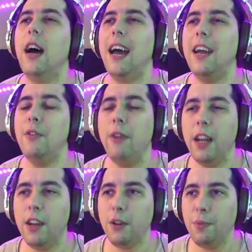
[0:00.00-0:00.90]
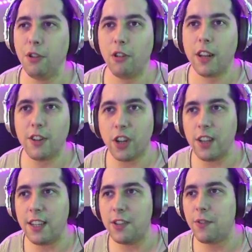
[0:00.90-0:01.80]
I really hope you'll
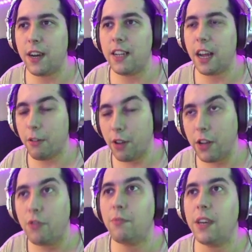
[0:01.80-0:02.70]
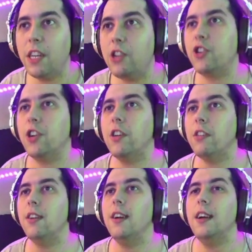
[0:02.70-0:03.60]
enjoy this one. I'll try to make it
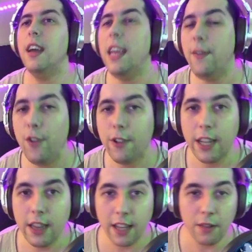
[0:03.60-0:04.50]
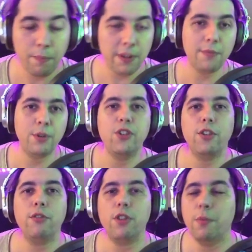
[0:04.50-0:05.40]
short. If you did, then please be
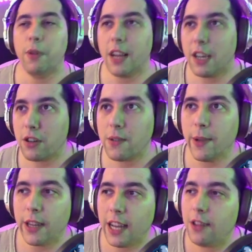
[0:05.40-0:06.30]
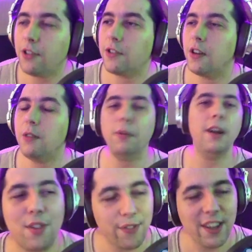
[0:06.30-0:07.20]
sure to drop a like, a comment and a
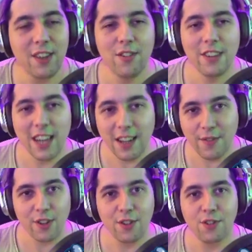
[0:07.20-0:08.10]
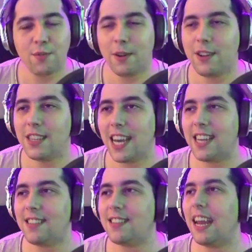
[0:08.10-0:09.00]
sub. So thank you again for the support
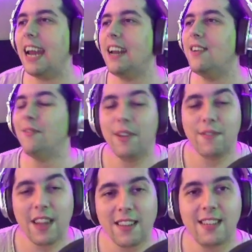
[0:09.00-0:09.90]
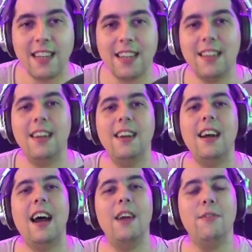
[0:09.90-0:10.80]
guys, and with that said,
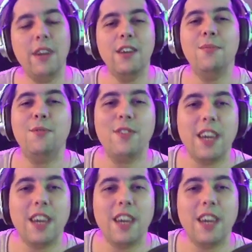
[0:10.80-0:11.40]
I really hope to